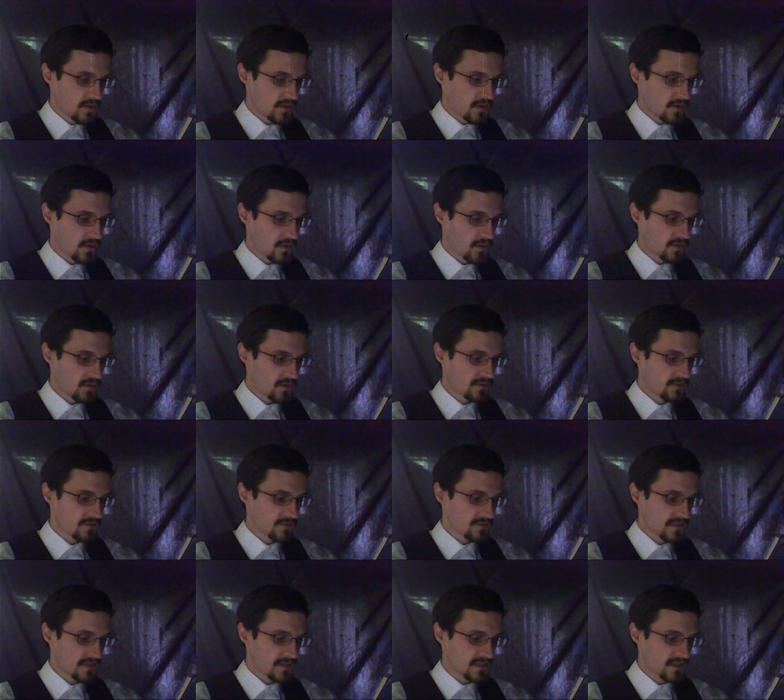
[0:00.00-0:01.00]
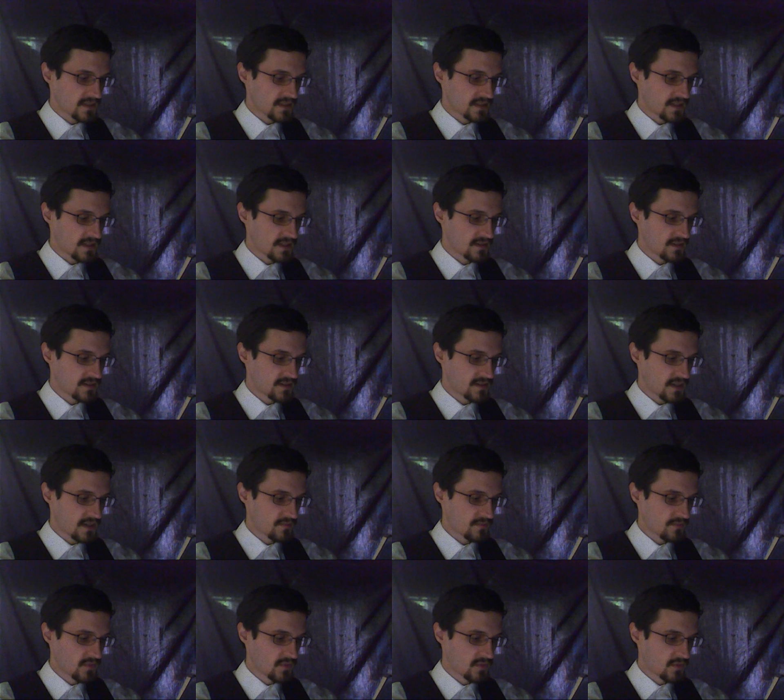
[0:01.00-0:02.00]
All this reflection had no
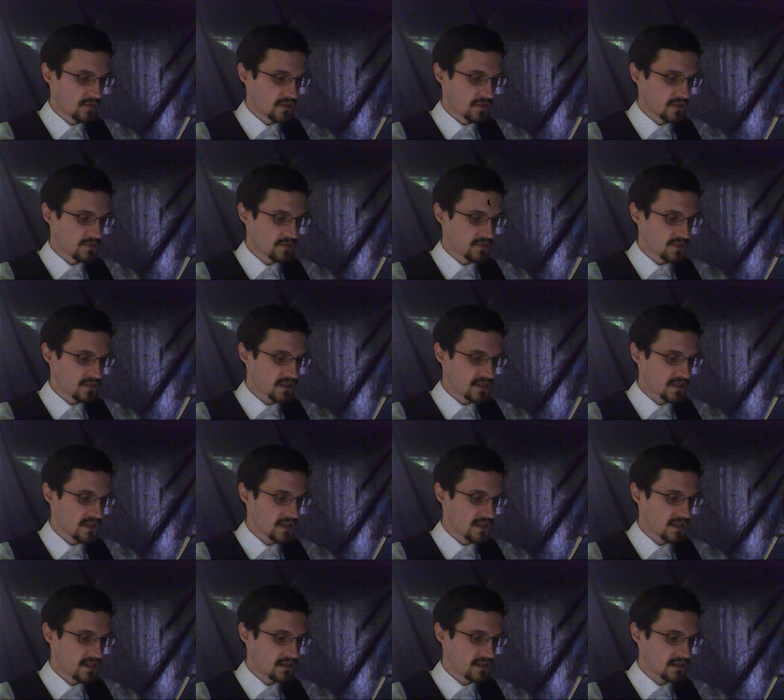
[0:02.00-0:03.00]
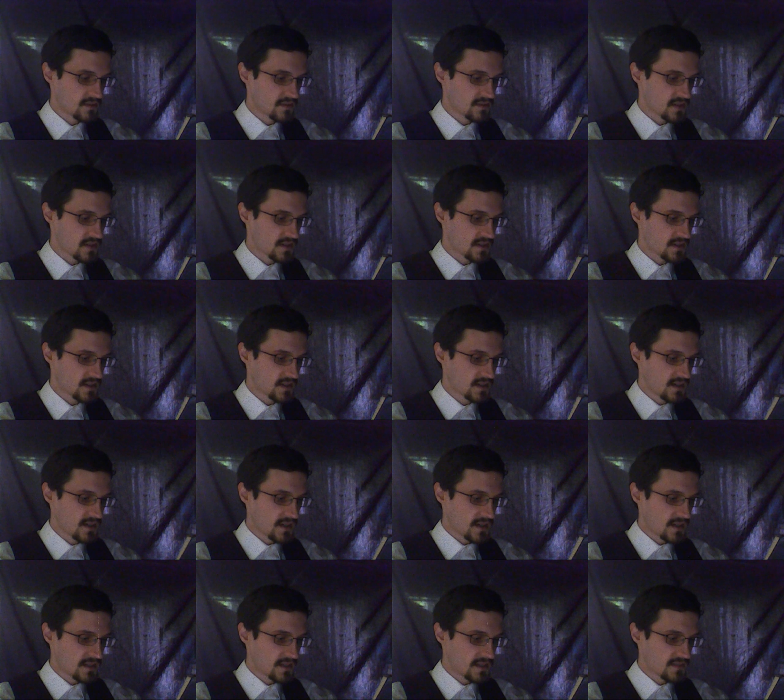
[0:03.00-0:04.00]
doubt morbid but keen logic,
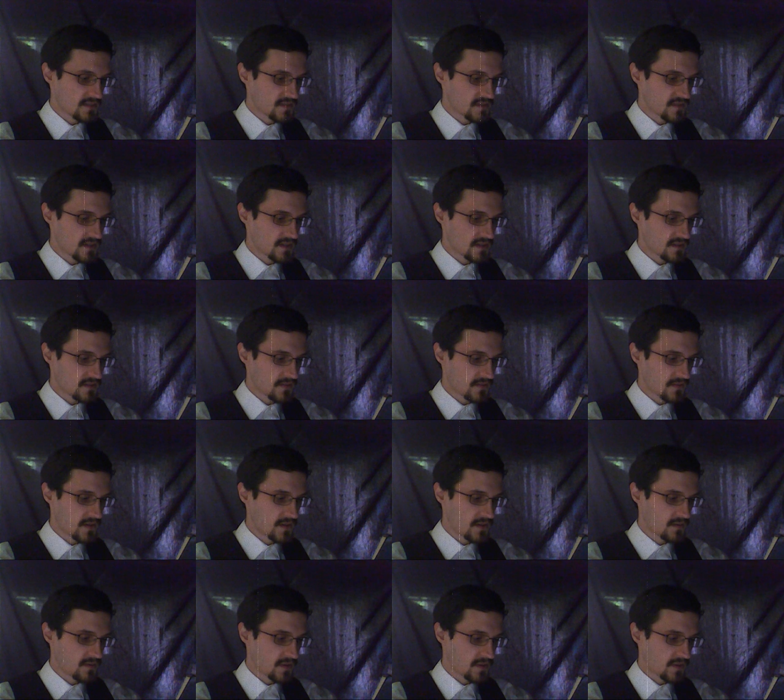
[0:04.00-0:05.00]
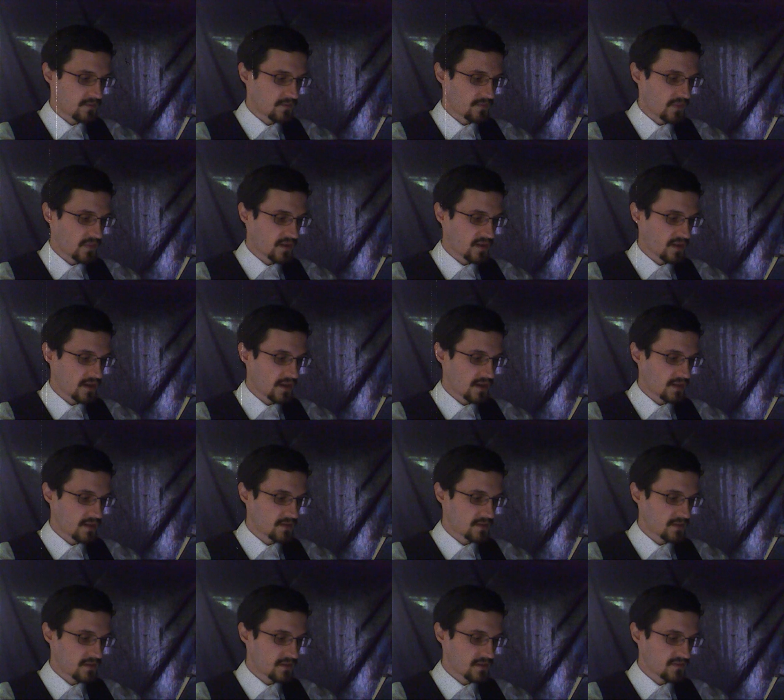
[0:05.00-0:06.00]
and a deep sense of humour
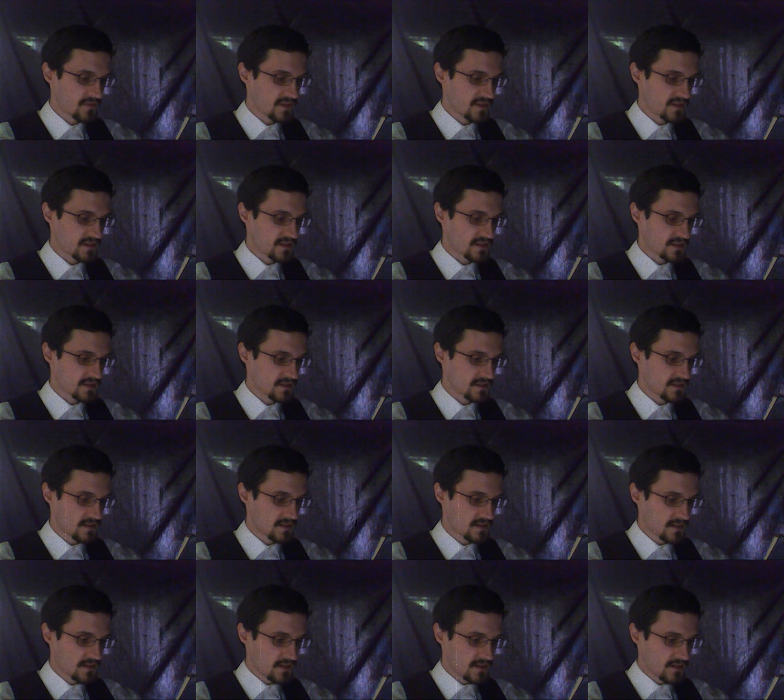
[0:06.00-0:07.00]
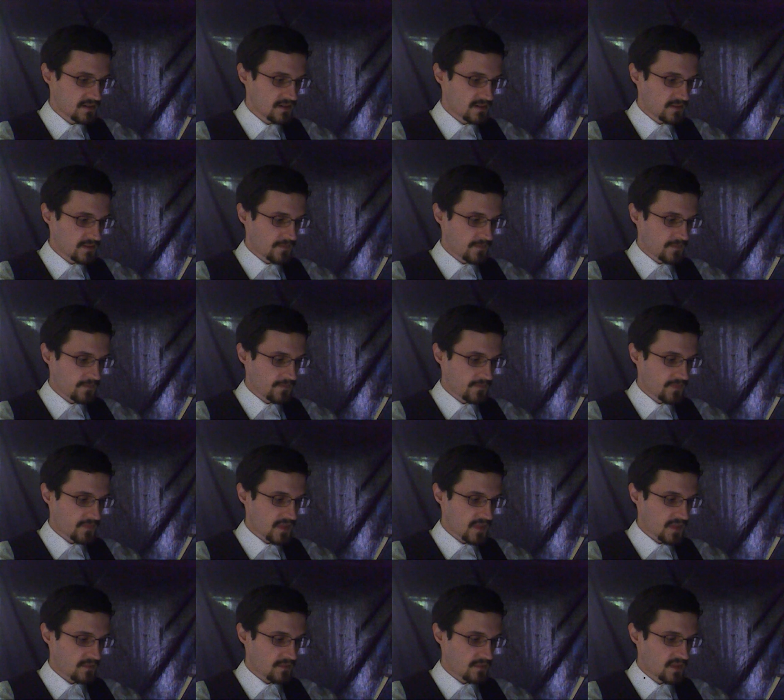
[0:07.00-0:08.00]
ably offset it.
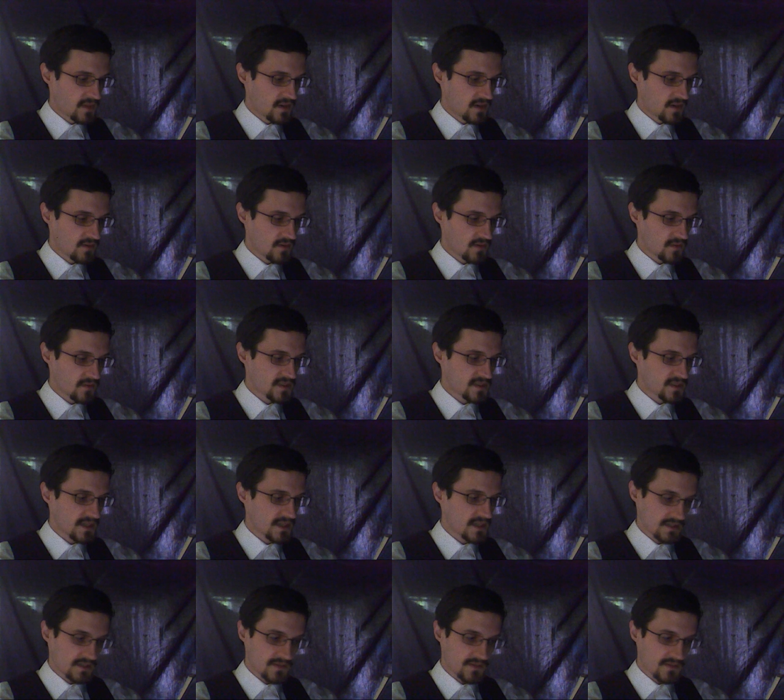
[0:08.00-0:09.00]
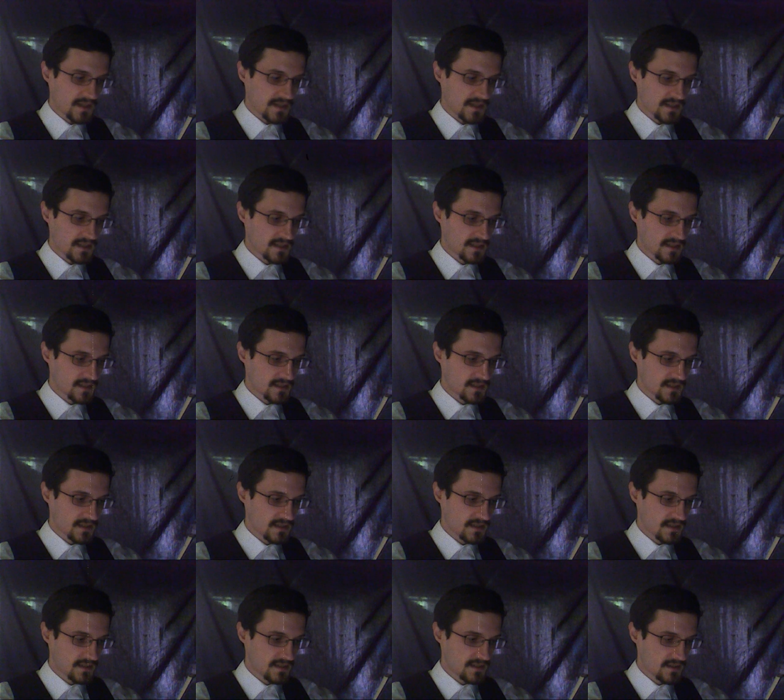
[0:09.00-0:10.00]
Malone was satisfied to let
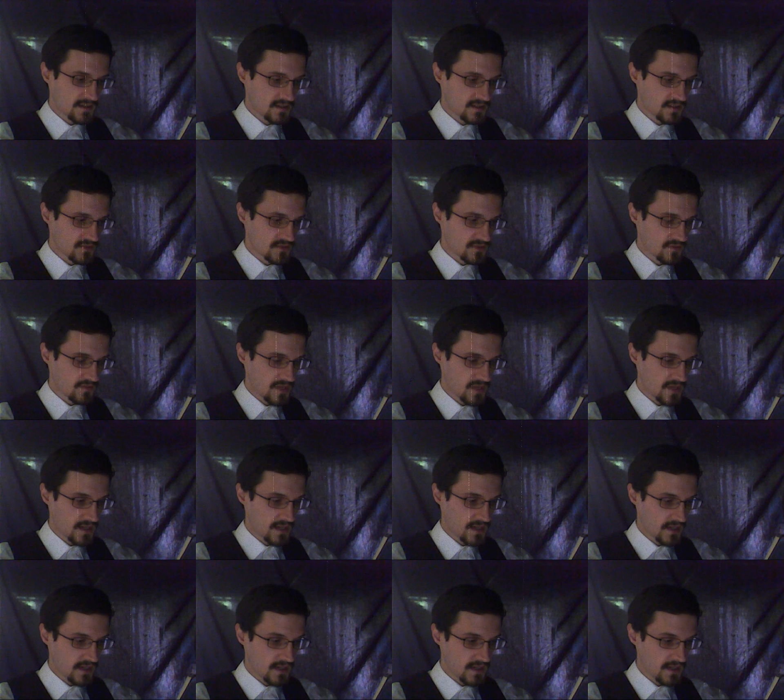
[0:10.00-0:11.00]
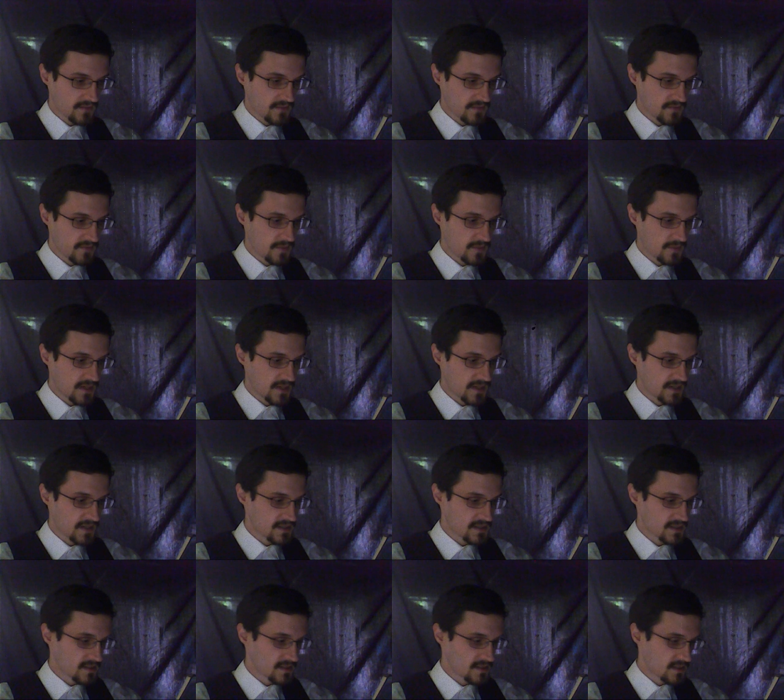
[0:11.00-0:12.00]
his notions remain a
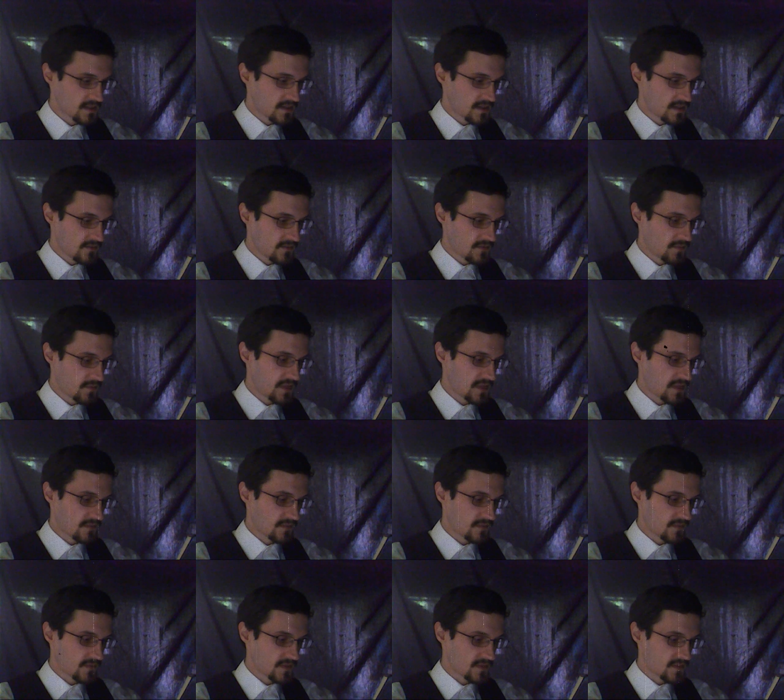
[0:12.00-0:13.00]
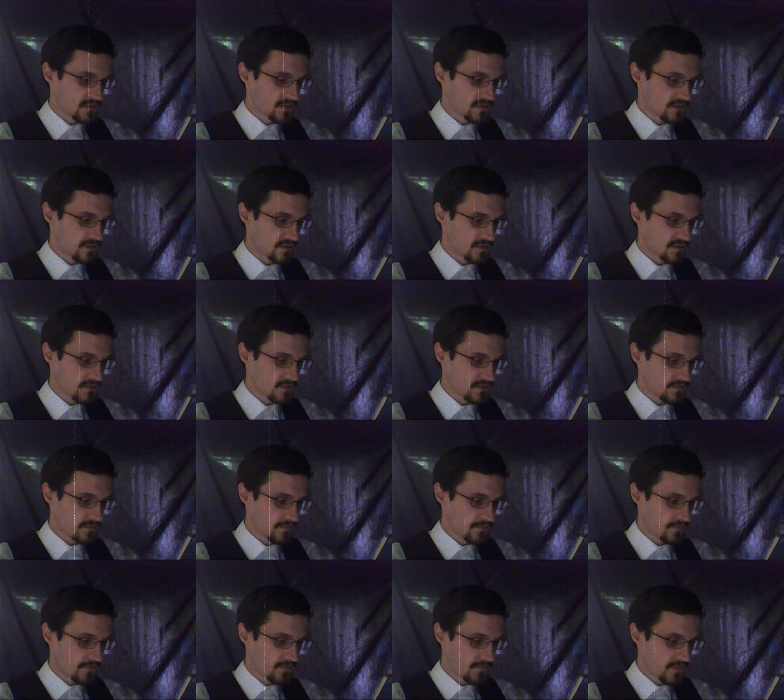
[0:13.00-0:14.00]
half-spied and forbidden visions,
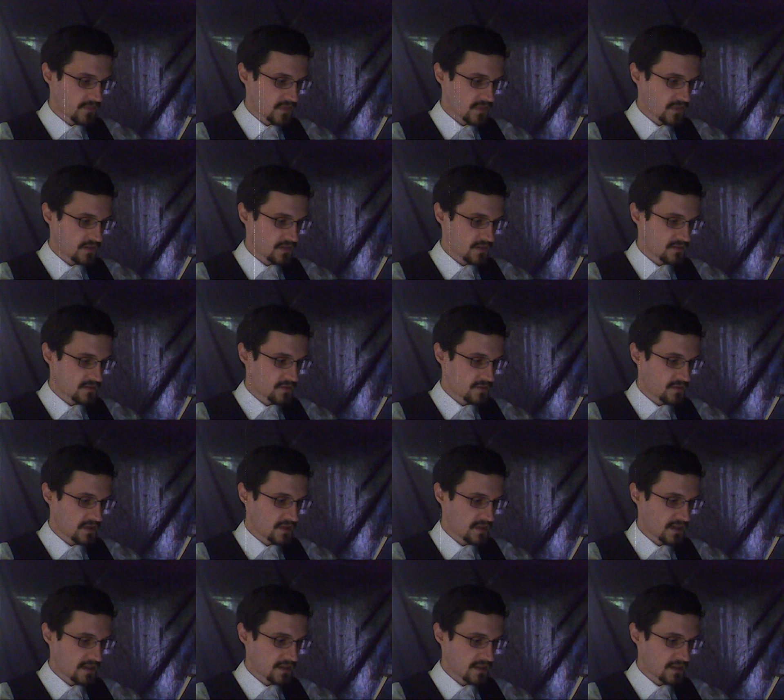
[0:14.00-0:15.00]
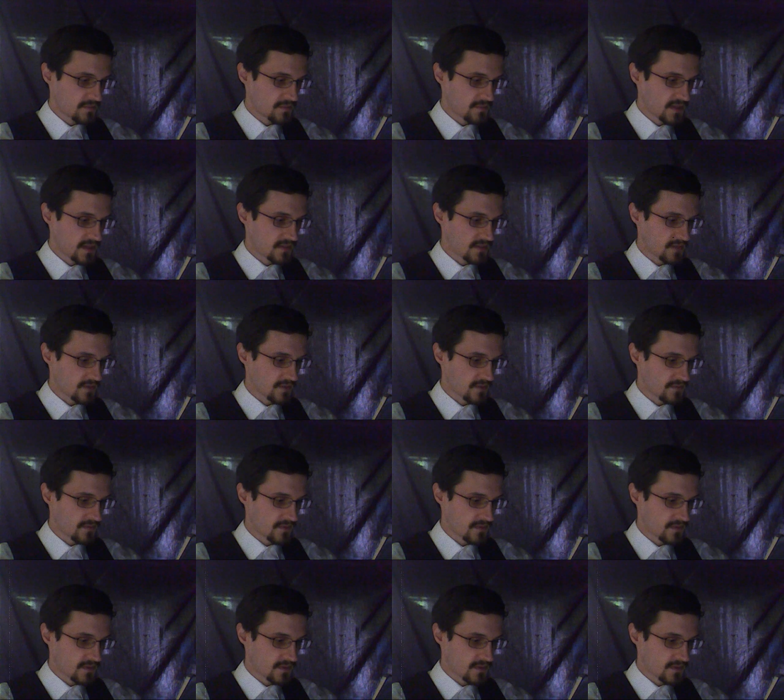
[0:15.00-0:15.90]
to be lightly played with,